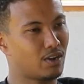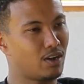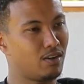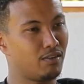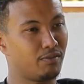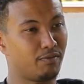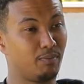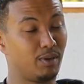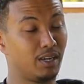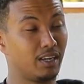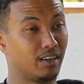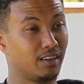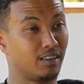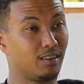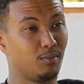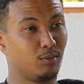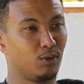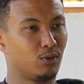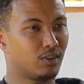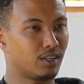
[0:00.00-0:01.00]
of being in
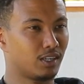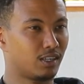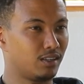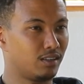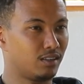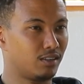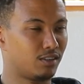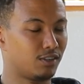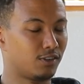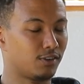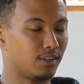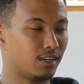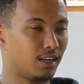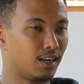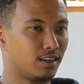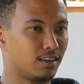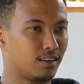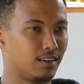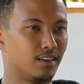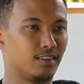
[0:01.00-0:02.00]
the music industry,
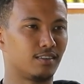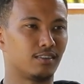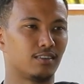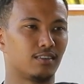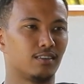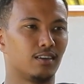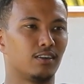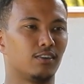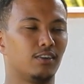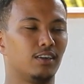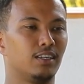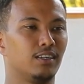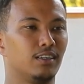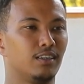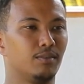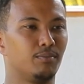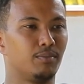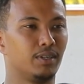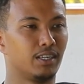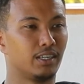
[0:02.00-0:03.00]
not
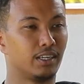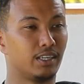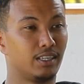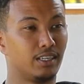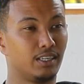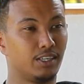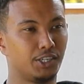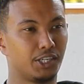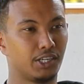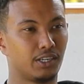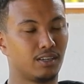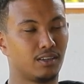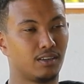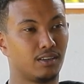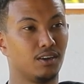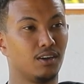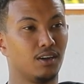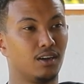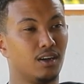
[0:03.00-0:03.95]
necessarily being a DJ.